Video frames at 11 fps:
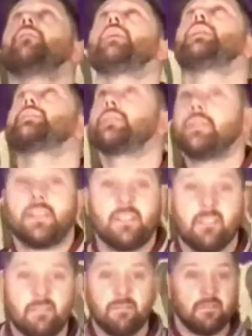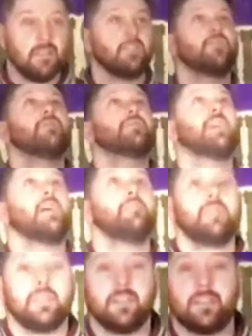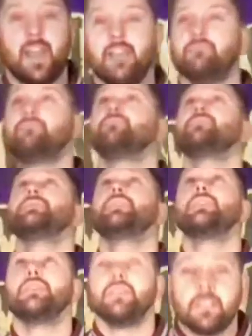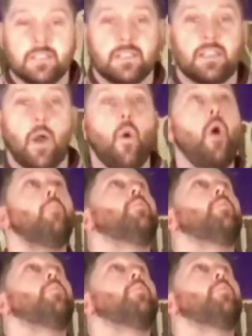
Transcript: that it's going to do the same thing again. It's going to go